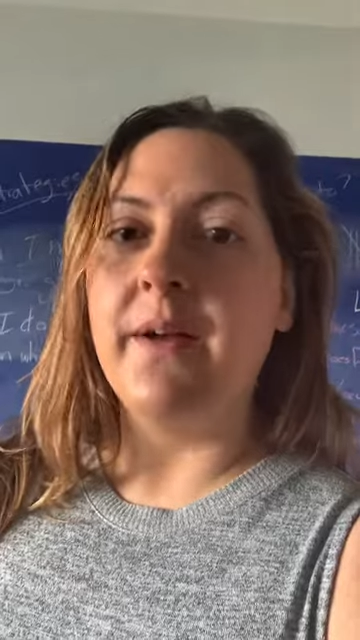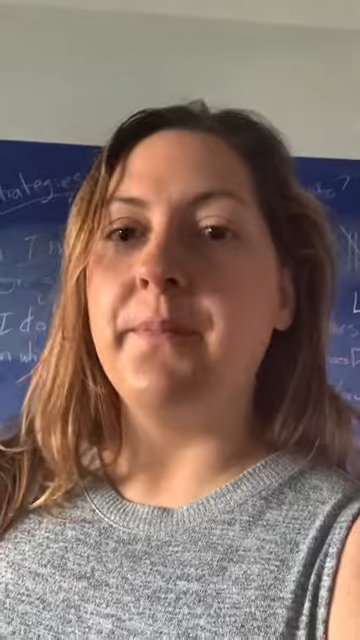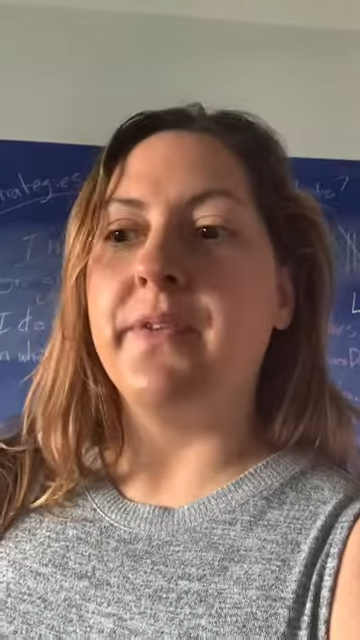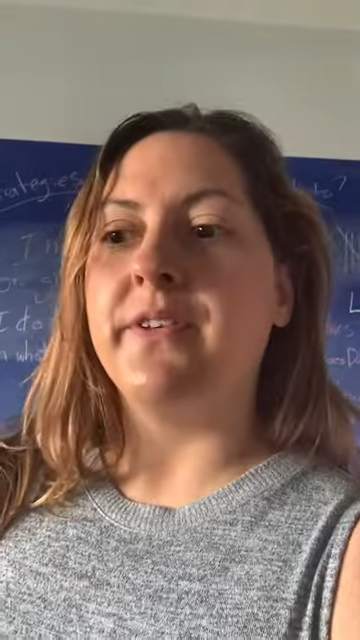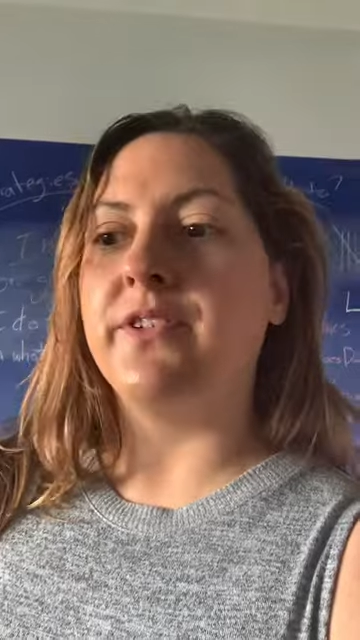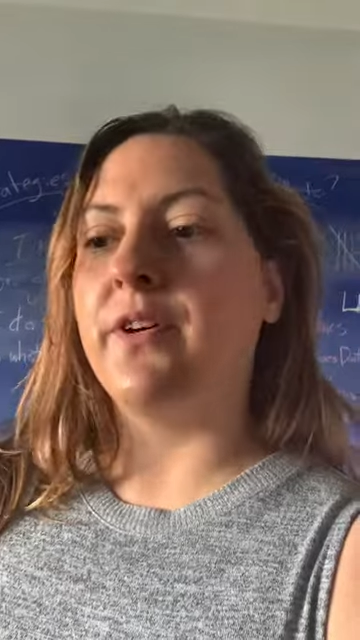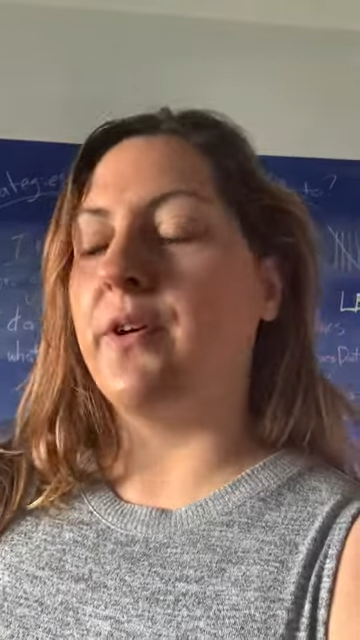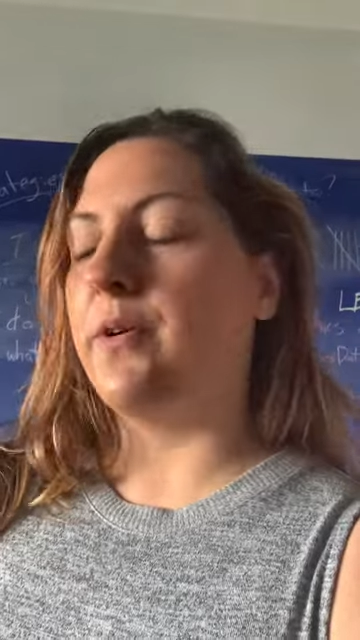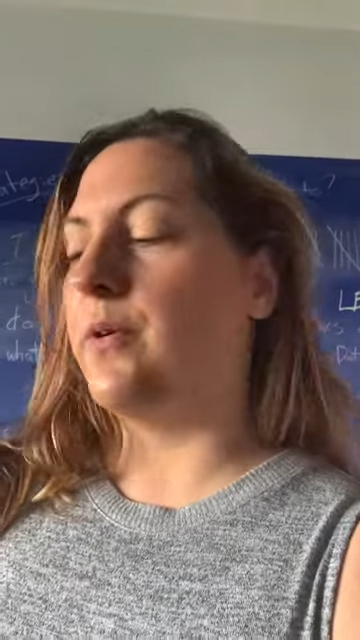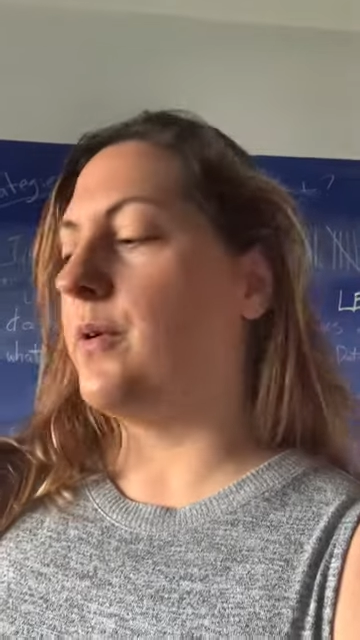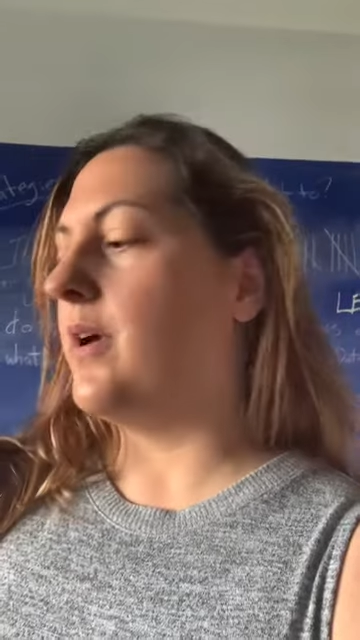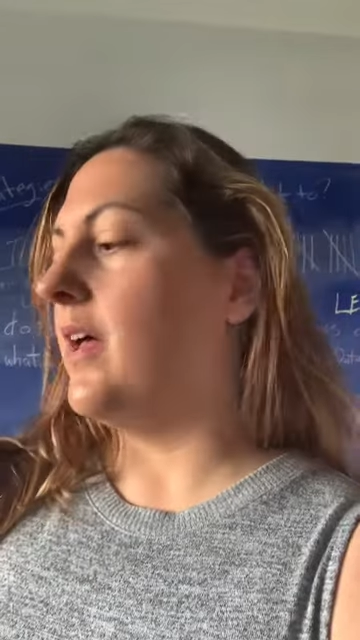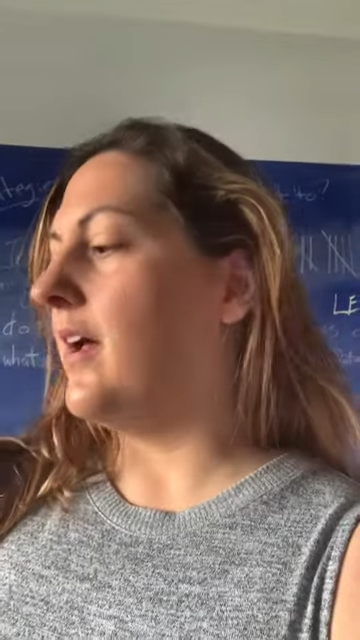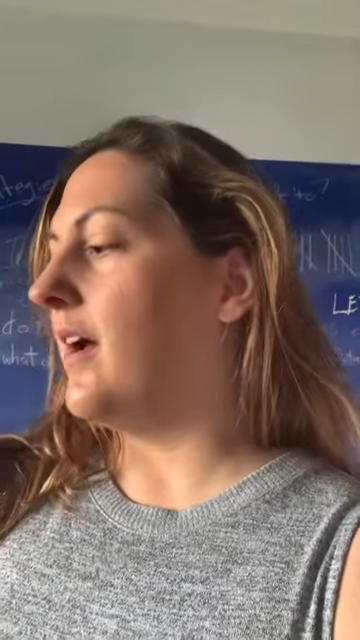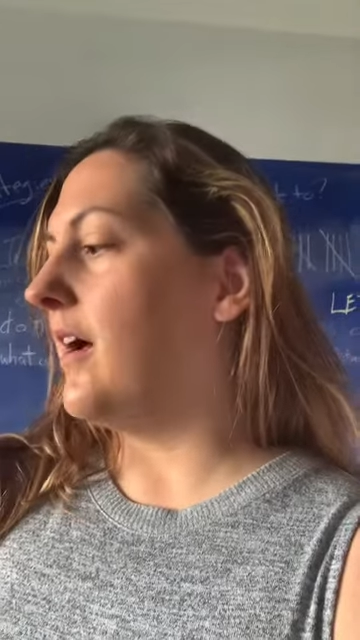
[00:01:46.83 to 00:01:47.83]
So
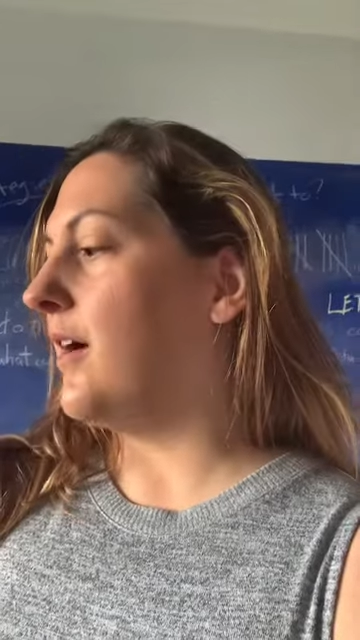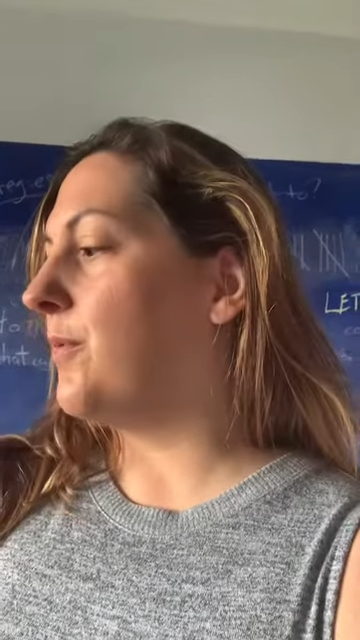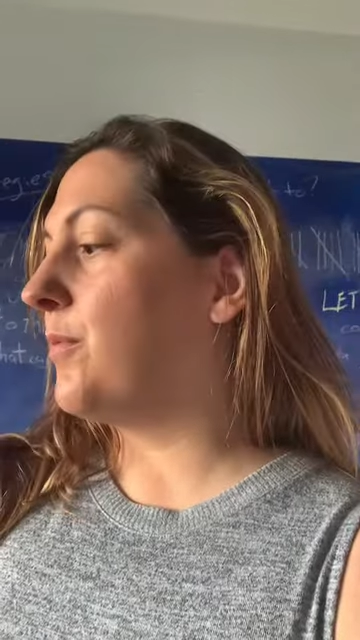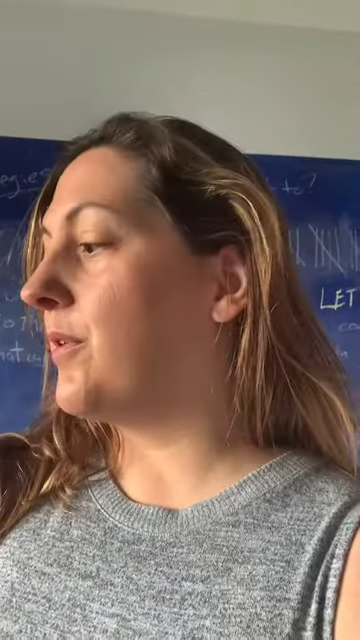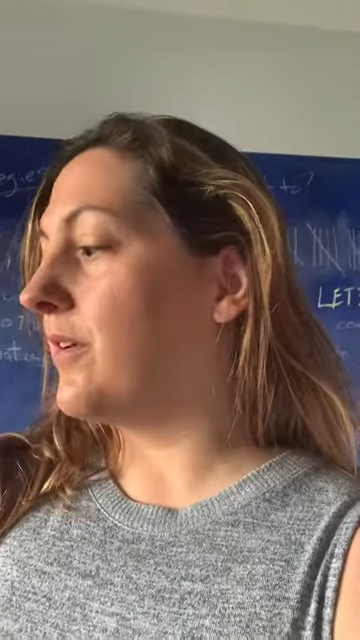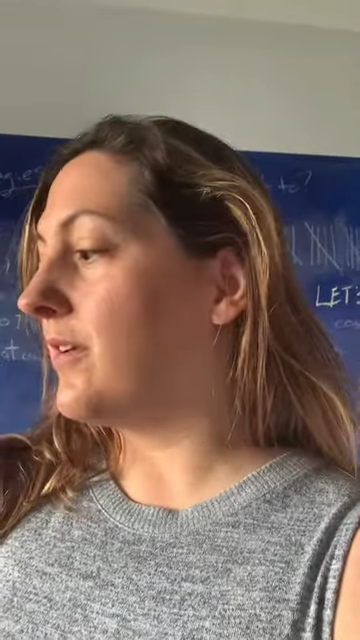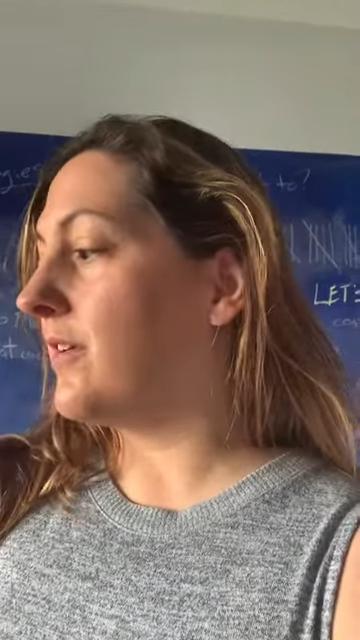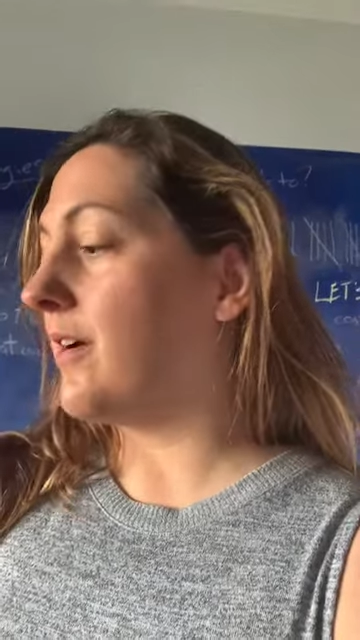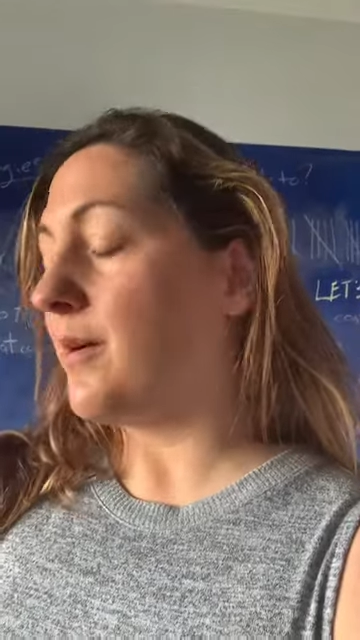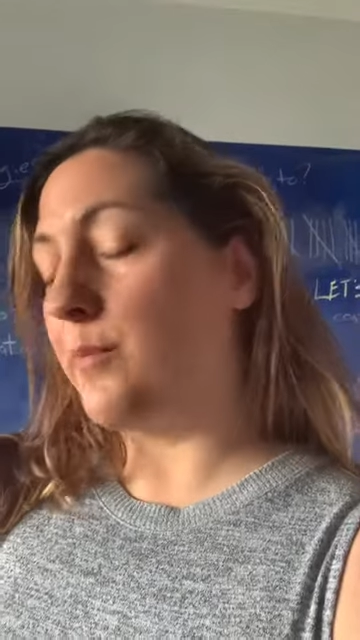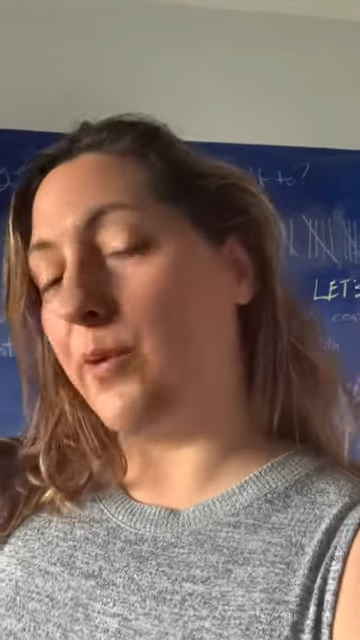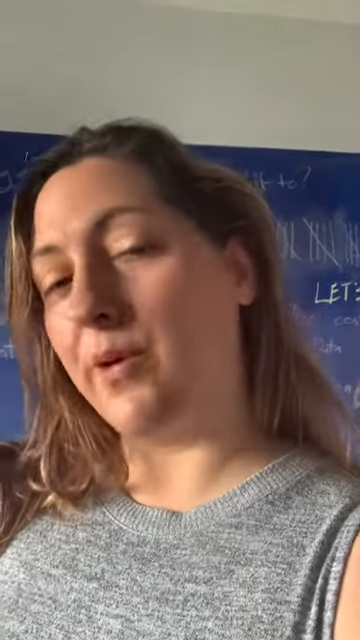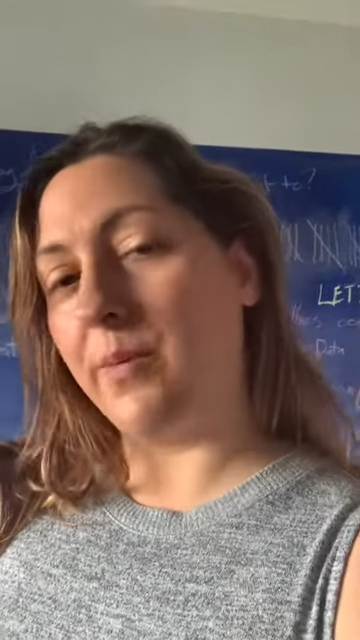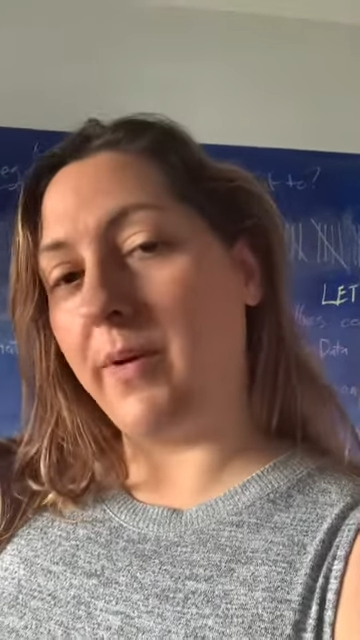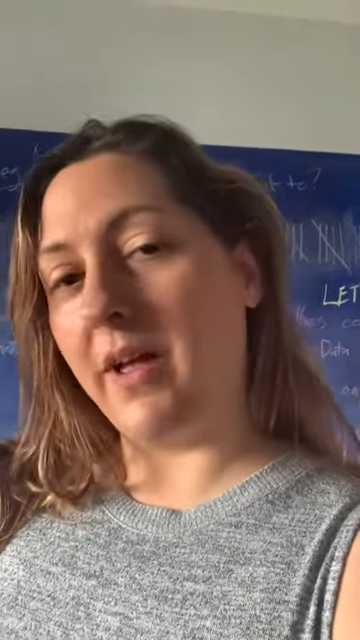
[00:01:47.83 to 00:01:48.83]
we're going to talk
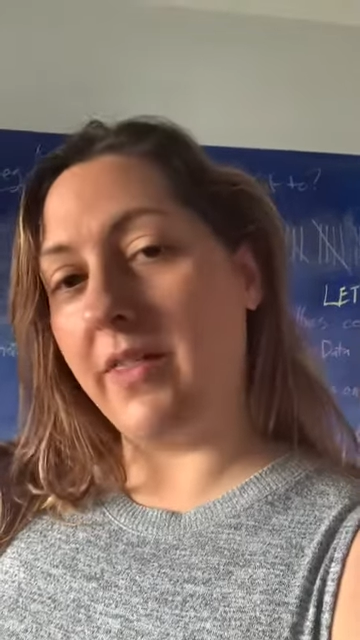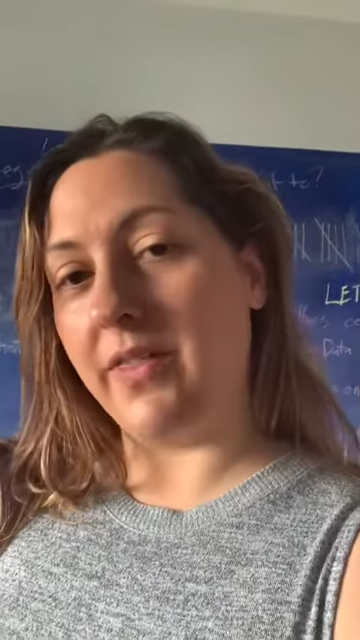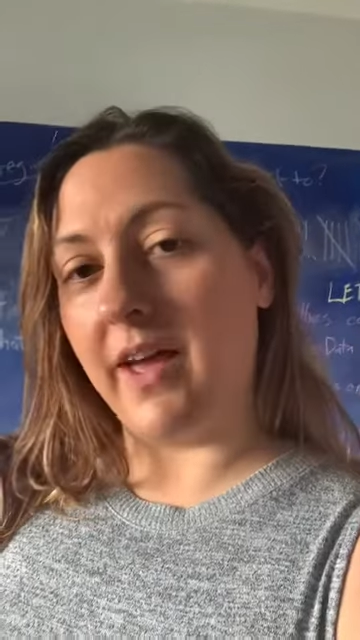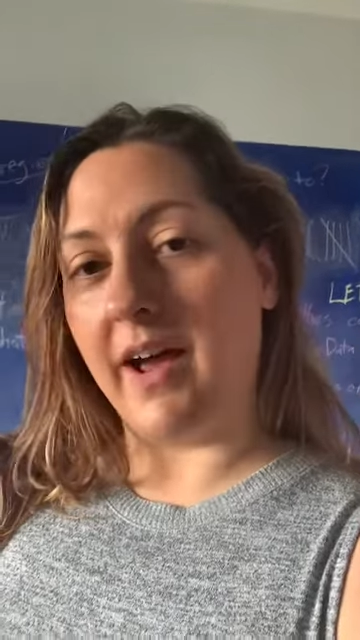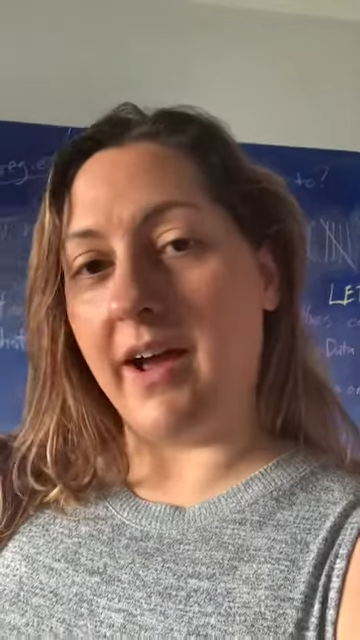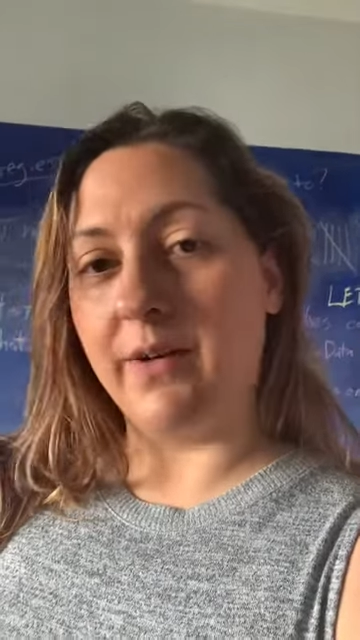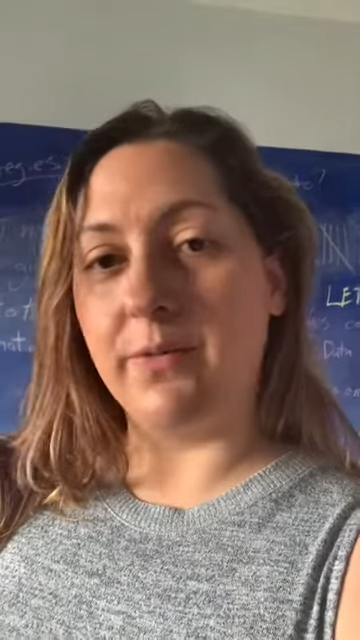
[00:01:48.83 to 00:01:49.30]
more about that.